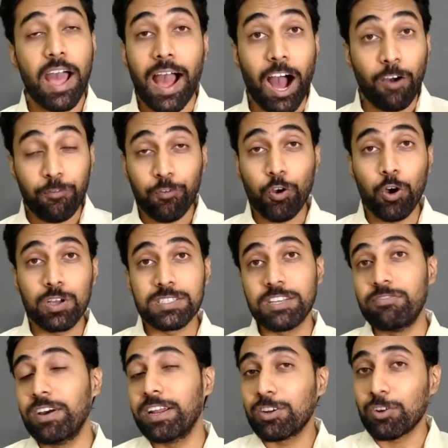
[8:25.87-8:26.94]
Of course,
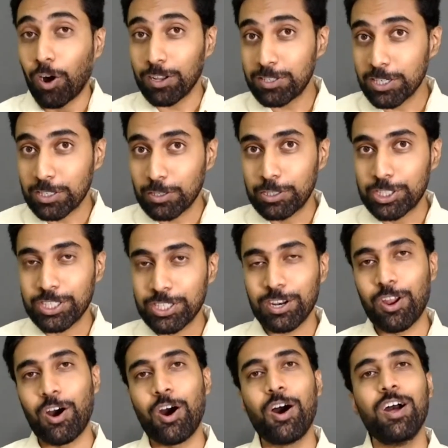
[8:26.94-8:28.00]
even constitution
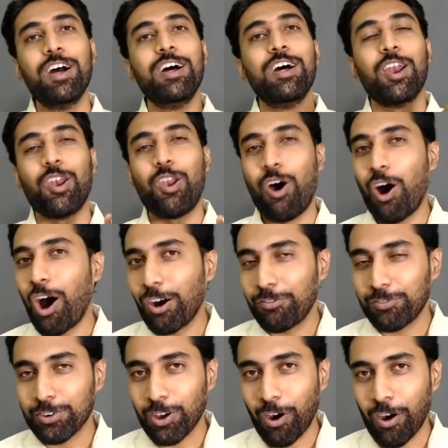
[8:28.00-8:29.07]
law, law
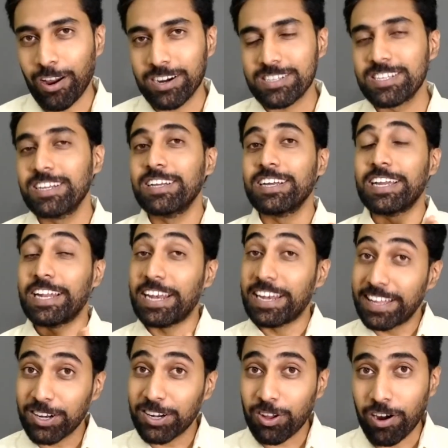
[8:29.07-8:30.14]
of torts,
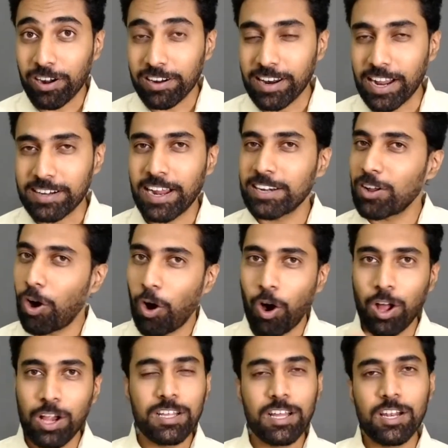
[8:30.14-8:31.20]
Indian Contract Act,
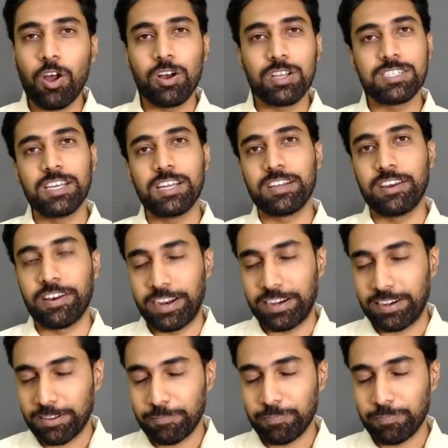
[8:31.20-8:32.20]
all the laws are great.